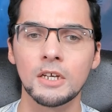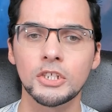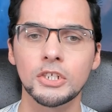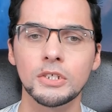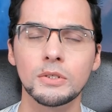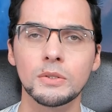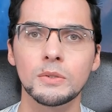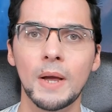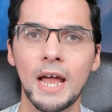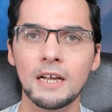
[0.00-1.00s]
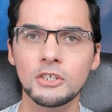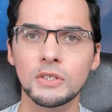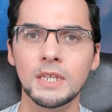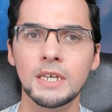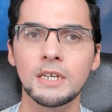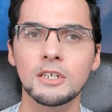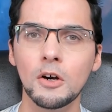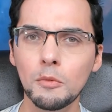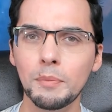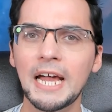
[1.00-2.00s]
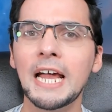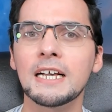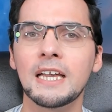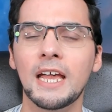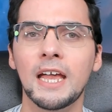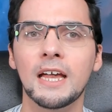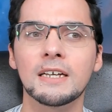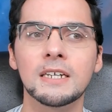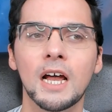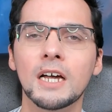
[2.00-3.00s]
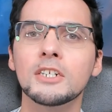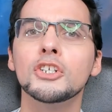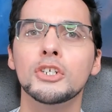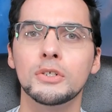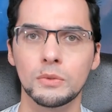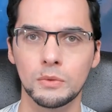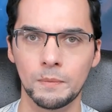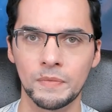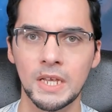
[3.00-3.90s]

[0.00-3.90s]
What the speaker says: to actually go back and undo